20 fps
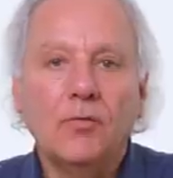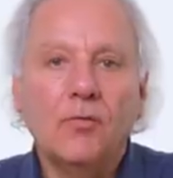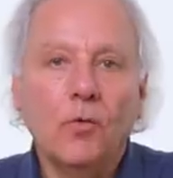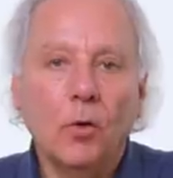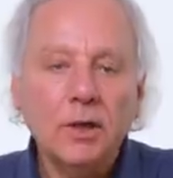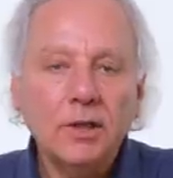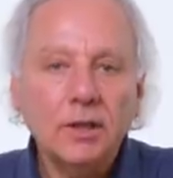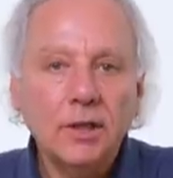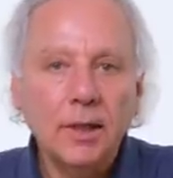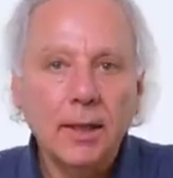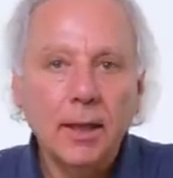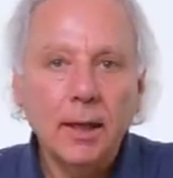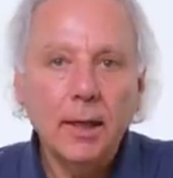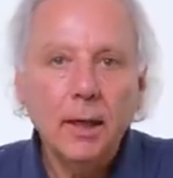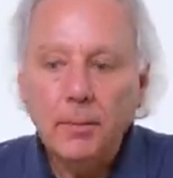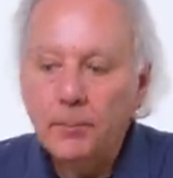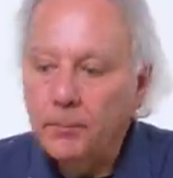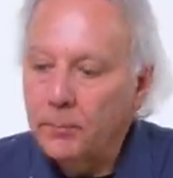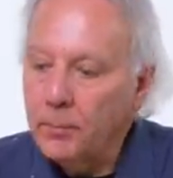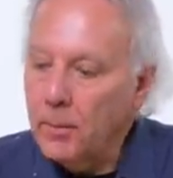
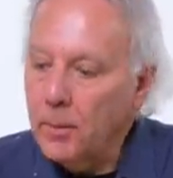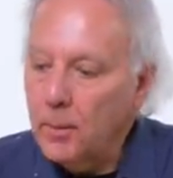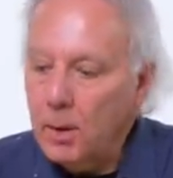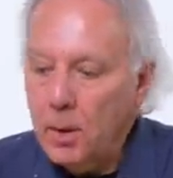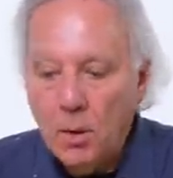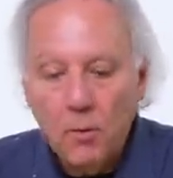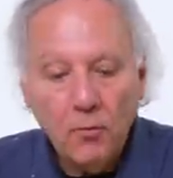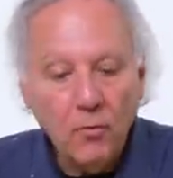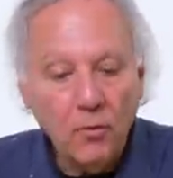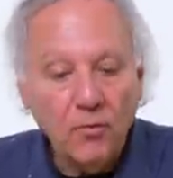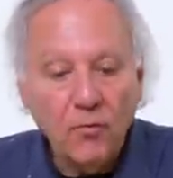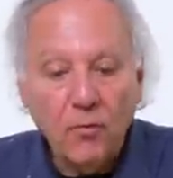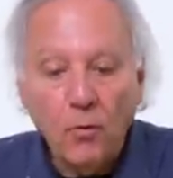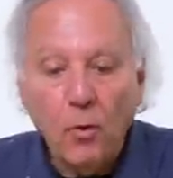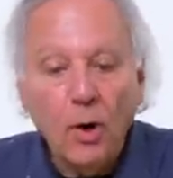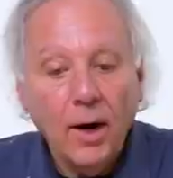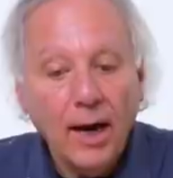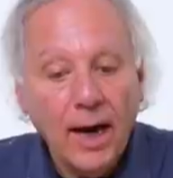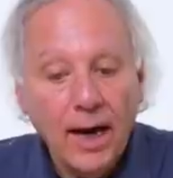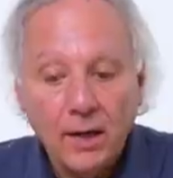Unfortunately, for
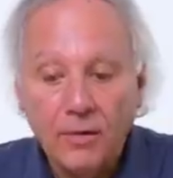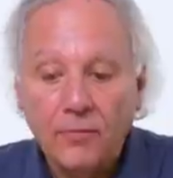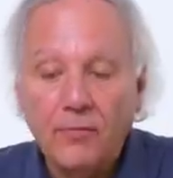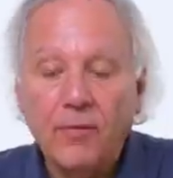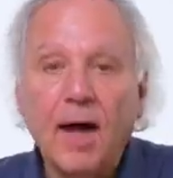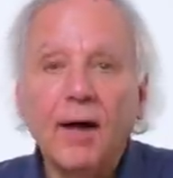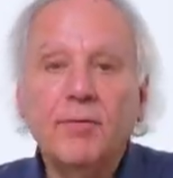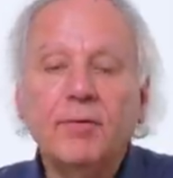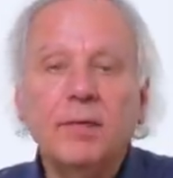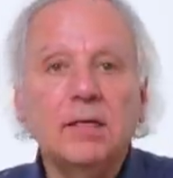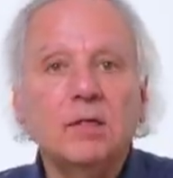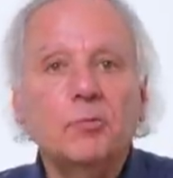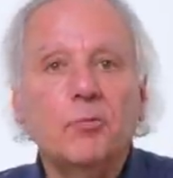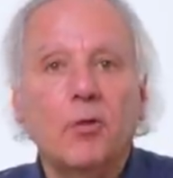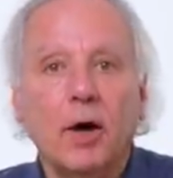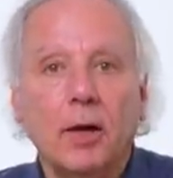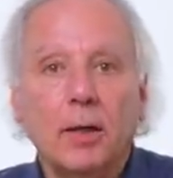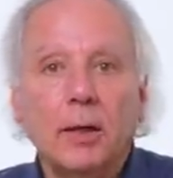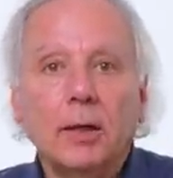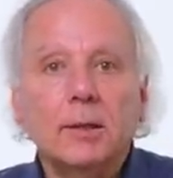4 out of 5 of these
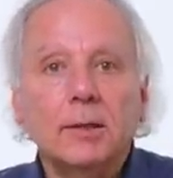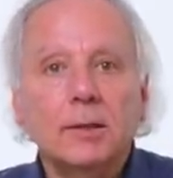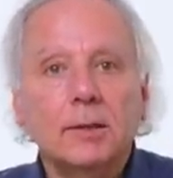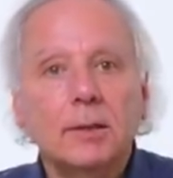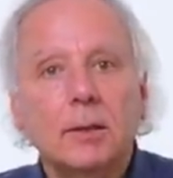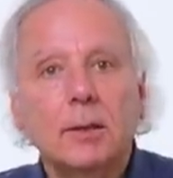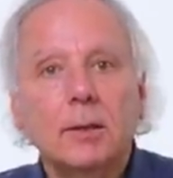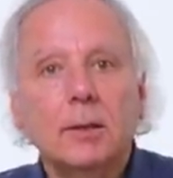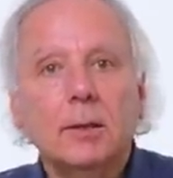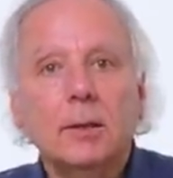products,